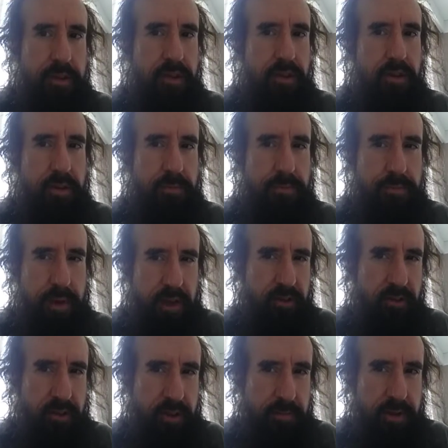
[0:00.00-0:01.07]
but you can
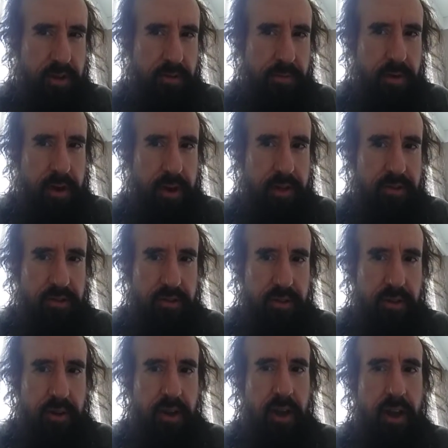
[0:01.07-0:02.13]
picture them in your mind. So
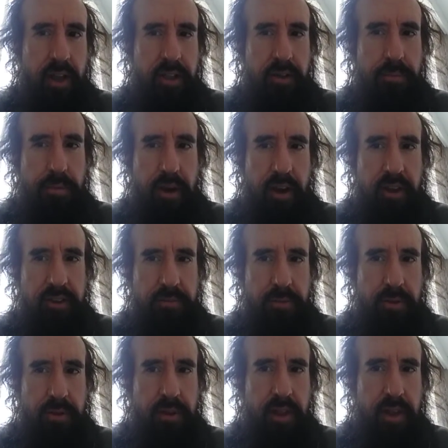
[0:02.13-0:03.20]
they're
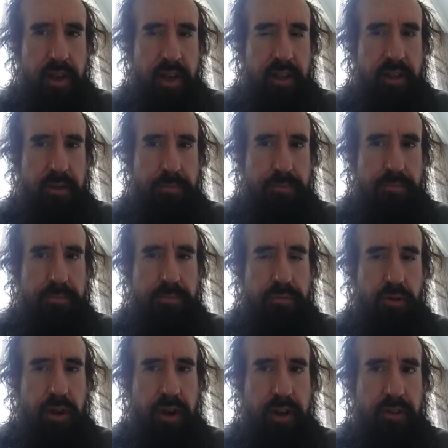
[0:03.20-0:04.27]
possible in the
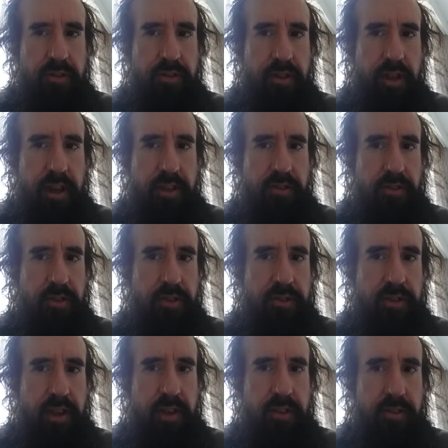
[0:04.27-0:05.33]
broadest logical
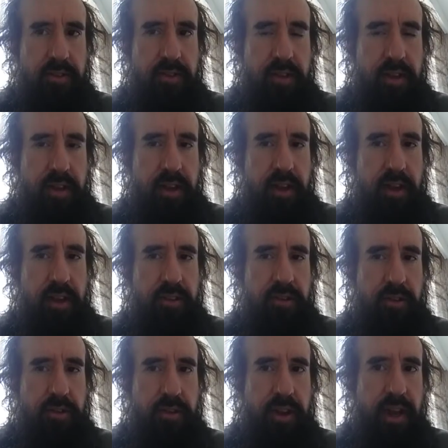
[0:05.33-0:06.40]
sense. So
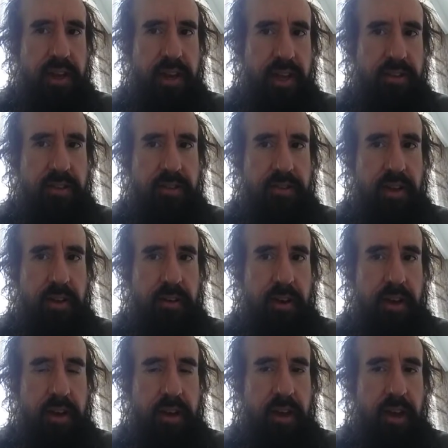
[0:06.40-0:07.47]
they're not necessary.
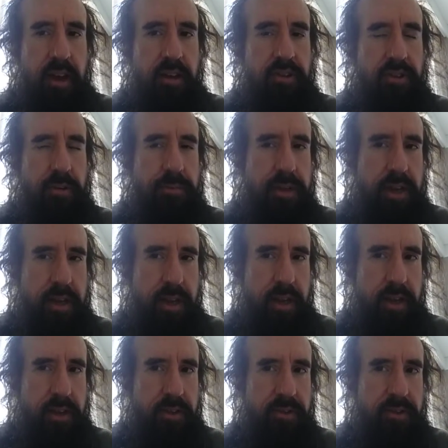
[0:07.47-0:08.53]
So
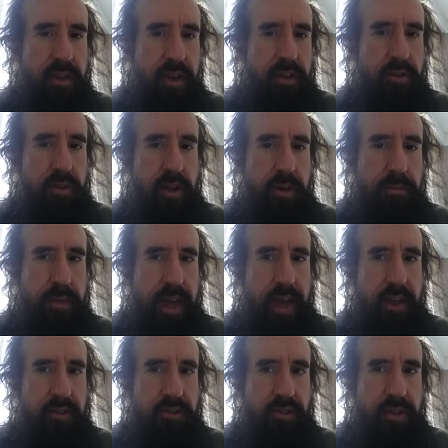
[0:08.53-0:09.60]
because you can
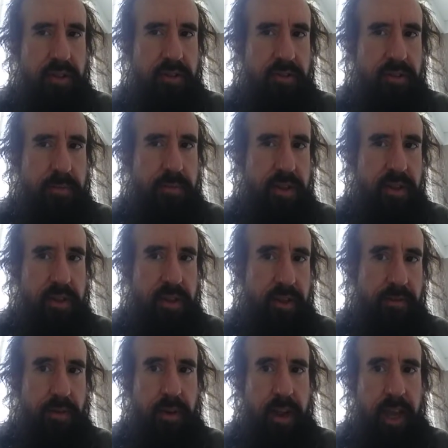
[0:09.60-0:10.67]
imagine something
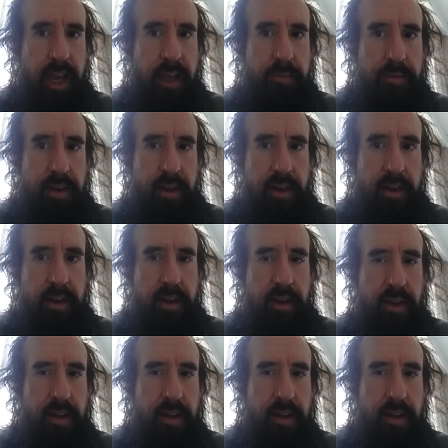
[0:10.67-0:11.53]
different happening,